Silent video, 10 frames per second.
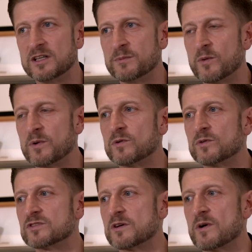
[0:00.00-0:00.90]
but we would
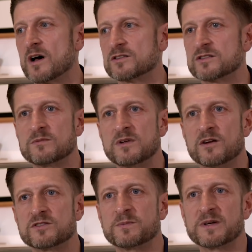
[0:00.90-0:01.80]
also ask them
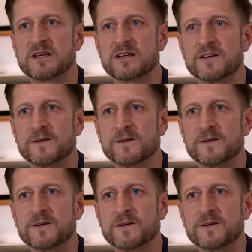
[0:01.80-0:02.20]
to be